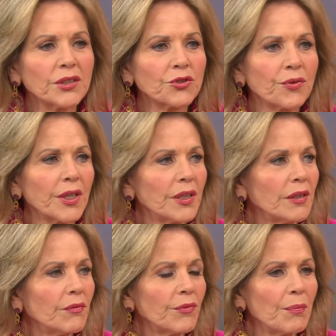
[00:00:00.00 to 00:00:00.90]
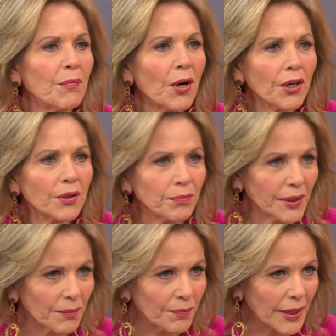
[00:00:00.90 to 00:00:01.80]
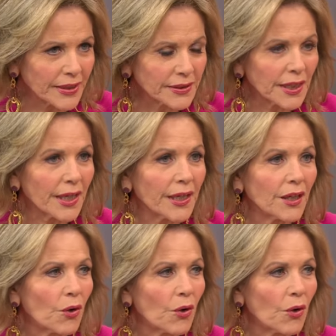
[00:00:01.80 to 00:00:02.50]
is treated remarkably by singing in a